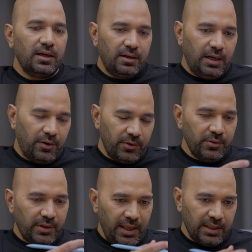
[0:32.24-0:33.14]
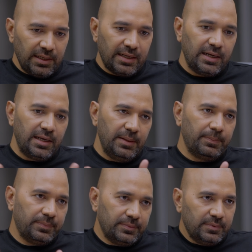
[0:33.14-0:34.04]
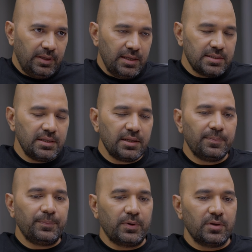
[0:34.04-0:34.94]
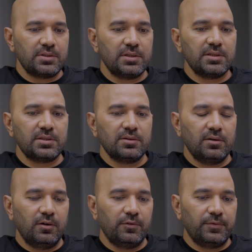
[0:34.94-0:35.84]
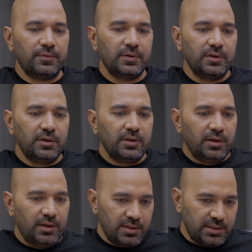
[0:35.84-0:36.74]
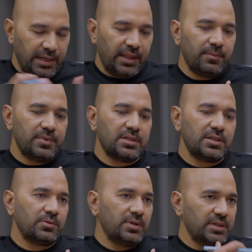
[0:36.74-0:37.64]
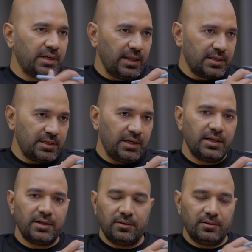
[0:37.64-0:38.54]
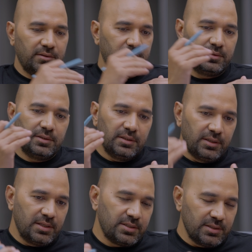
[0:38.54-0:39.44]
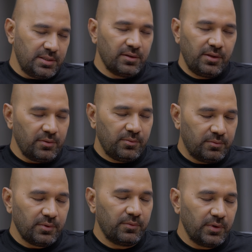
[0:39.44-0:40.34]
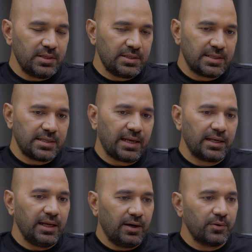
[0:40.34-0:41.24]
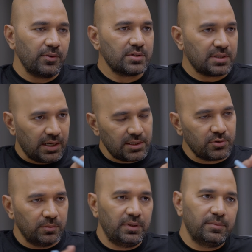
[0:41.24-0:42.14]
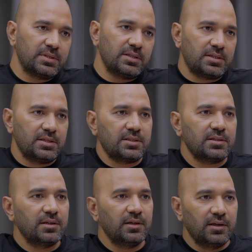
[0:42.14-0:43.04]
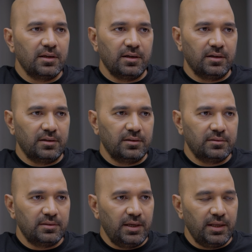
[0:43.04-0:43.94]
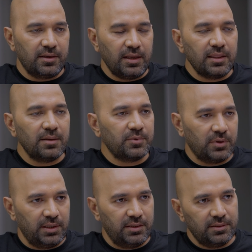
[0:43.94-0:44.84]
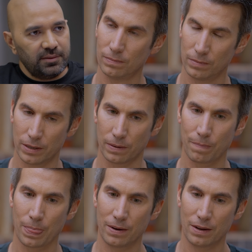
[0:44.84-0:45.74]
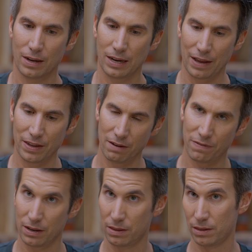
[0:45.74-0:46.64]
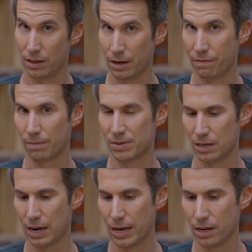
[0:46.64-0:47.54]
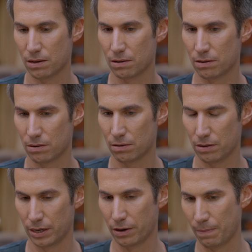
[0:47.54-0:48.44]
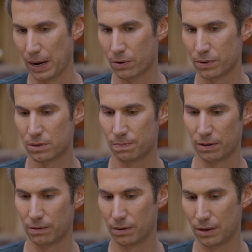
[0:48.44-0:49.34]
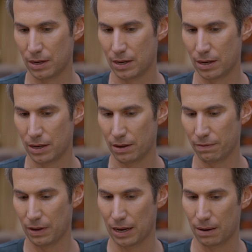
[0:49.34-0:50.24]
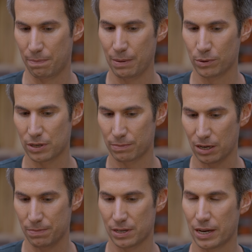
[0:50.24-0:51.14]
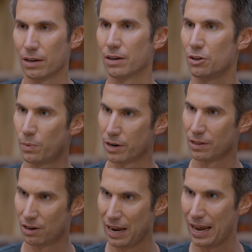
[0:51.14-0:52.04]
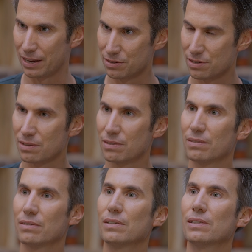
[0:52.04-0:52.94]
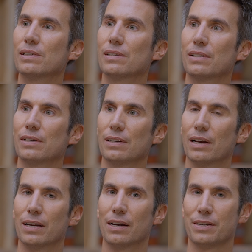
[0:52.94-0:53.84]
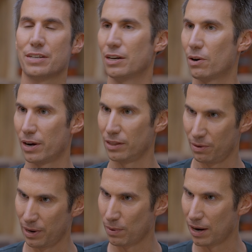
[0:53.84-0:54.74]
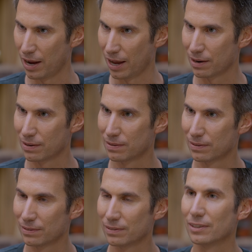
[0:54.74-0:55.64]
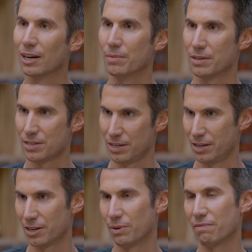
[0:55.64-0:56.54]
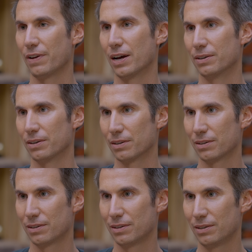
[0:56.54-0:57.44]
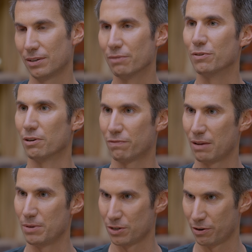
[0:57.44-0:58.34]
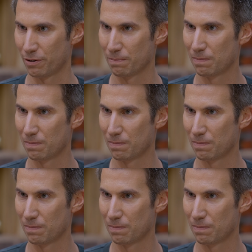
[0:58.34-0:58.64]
How do you take that leap? Is there a process of setting a business to a certain extent, or researching, or what is exactly? How do you start so many businesses and run them together? Yeah. I think if I think from today and go backwards, but people sometimes say, oh, you wear a lot of hats. And I say, no, I only wear one hat. I'm the CEO and founder of Unified Music Group.